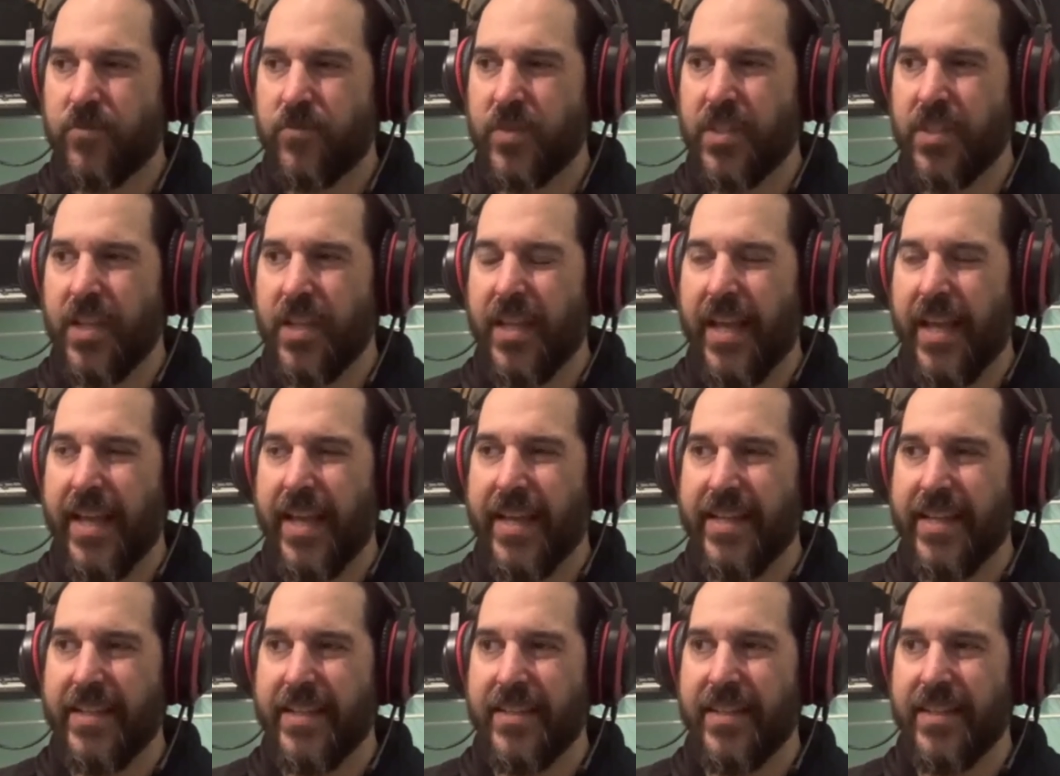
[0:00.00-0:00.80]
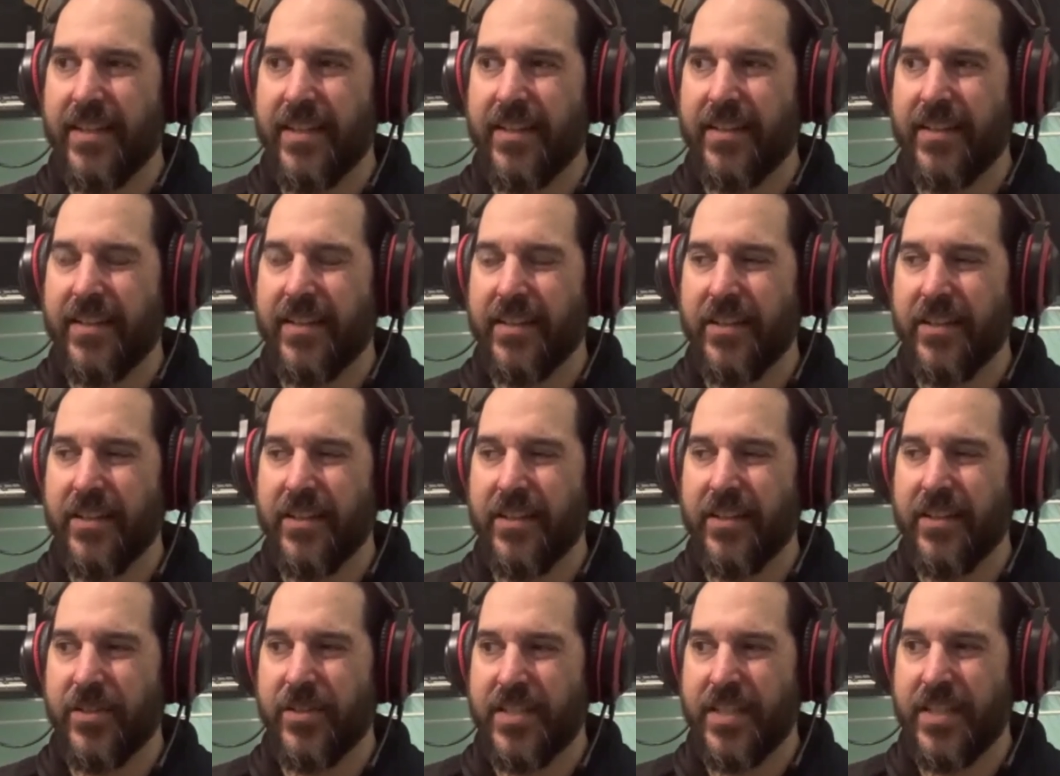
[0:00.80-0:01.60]
And
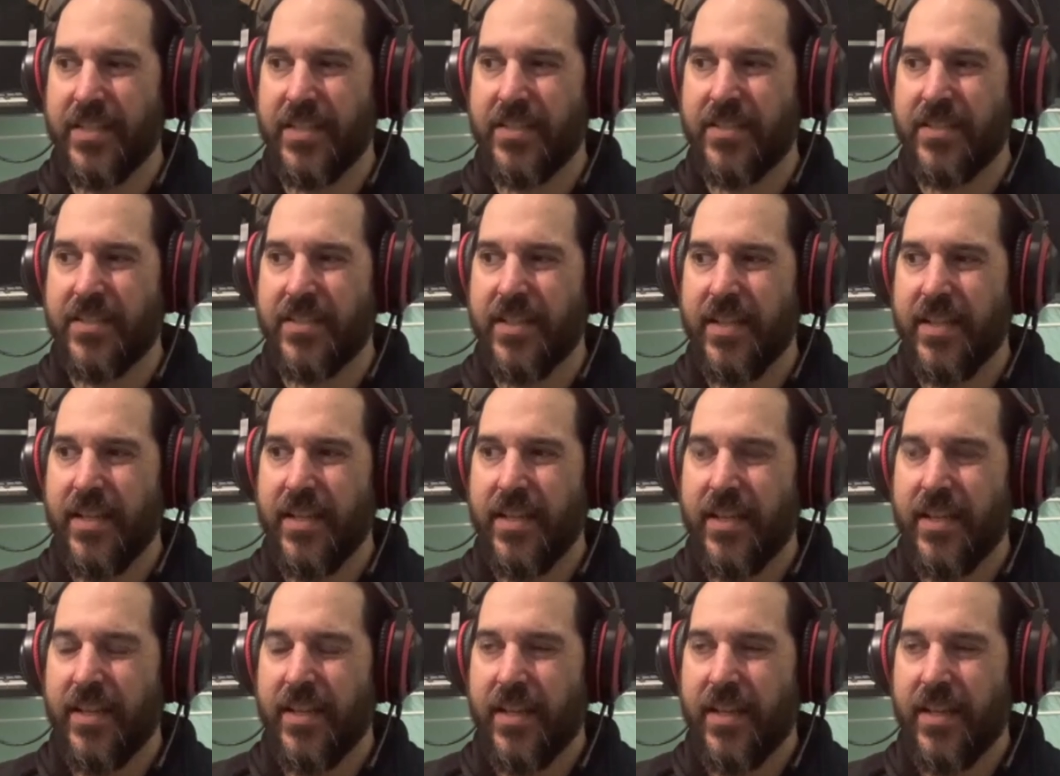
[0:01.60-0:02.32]
it's